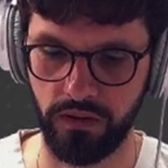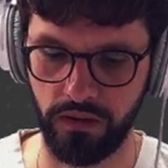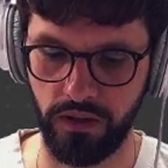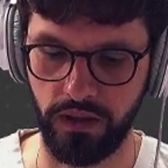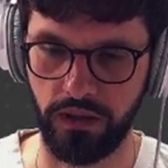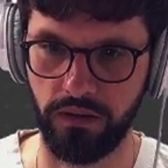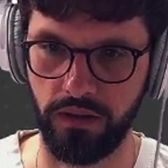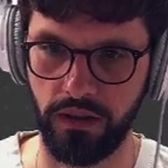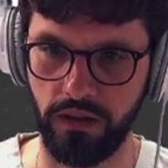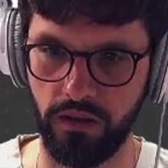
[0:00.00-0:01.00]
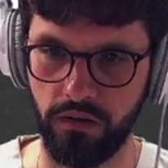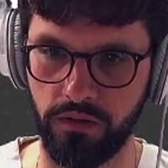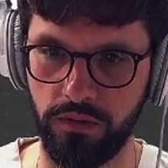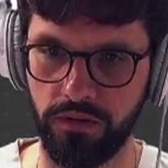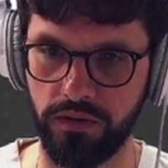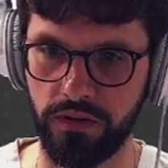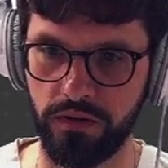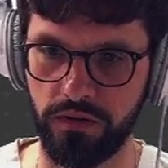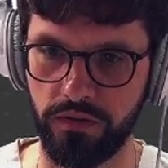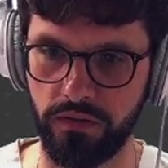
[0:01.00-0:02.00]
taking the local
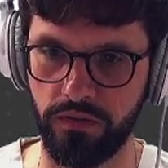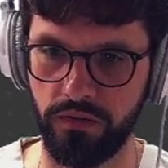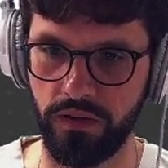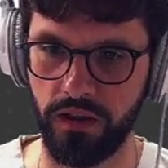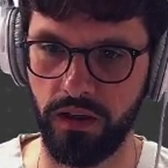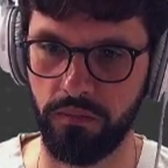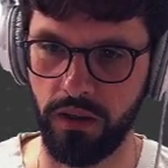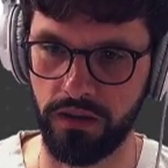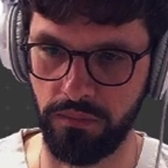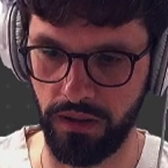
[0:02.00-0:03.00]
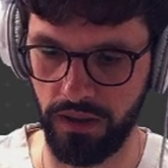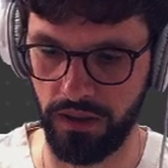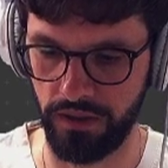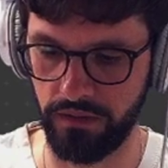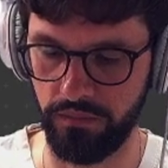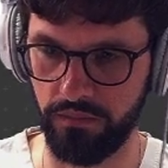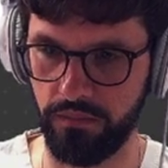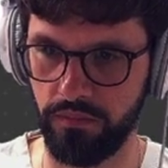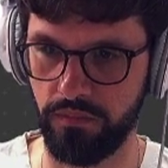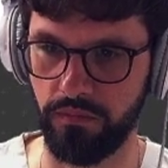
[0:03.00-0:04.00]
positions and multiplying it
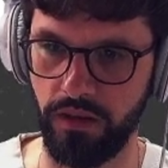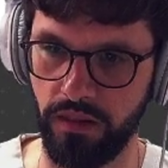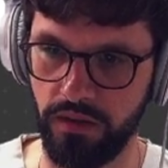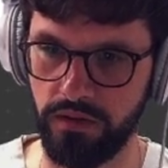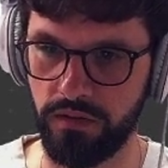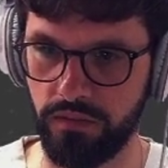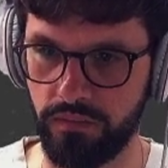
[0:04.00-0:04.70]
with this.